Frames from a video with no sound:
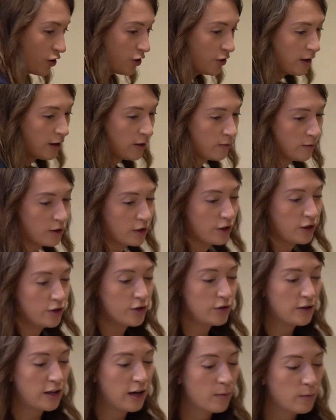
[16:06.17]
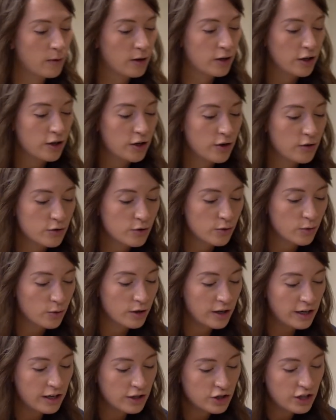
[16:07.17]
you how we're gonna do that. We're gonna use
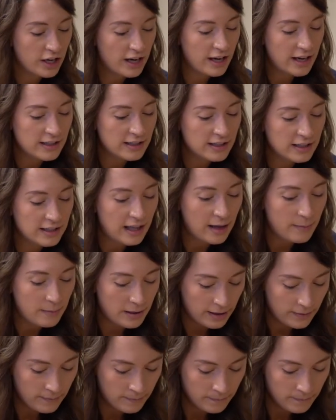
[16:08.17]
orange and lemon.